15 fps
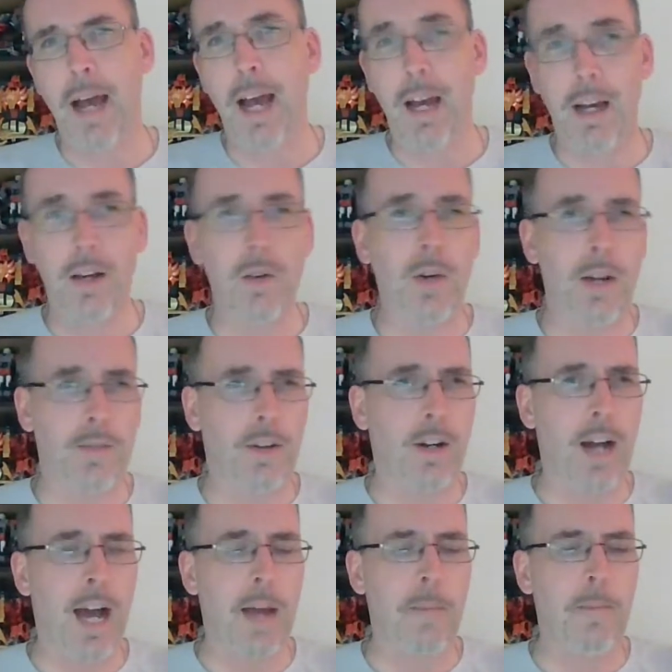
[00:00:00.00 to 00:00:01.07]

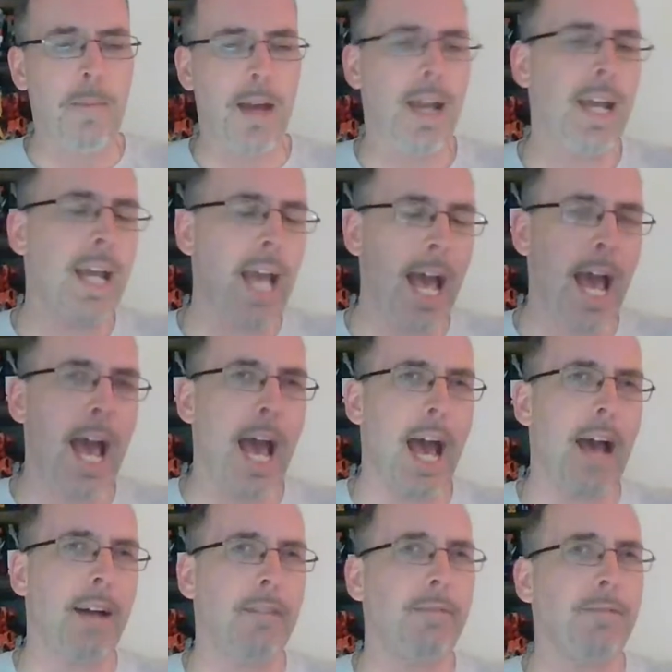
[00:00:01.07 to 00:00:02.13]
However, I may
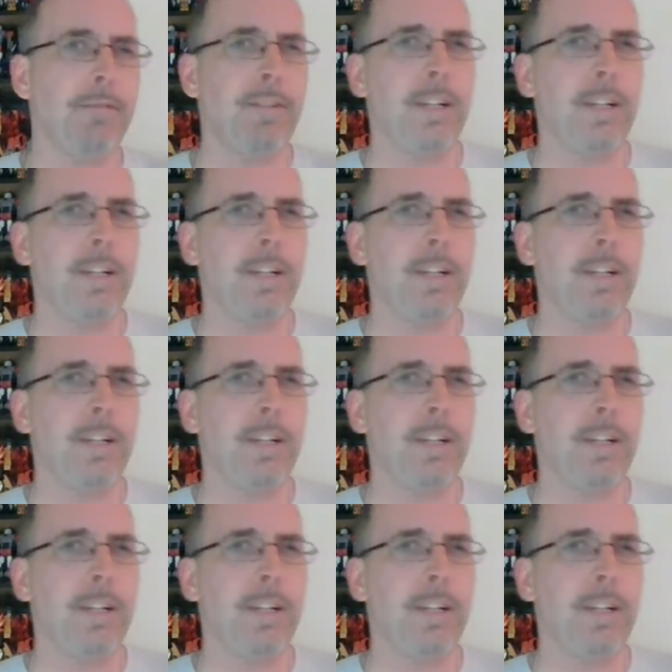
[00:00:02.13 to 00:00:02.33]
have